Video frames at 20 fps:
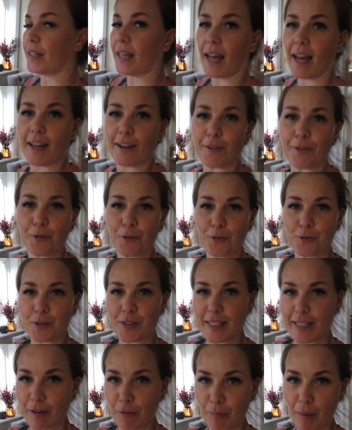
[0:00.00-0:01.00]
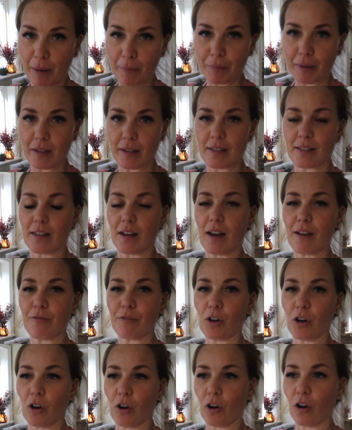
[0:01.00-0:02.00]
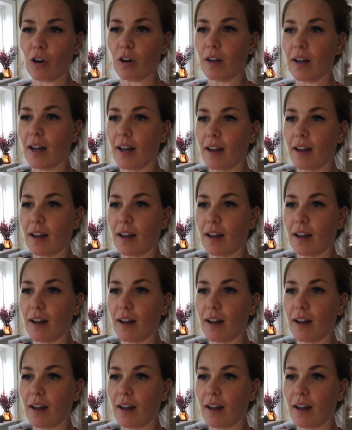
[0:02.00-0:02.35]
candles, the little pumpkins that I've got,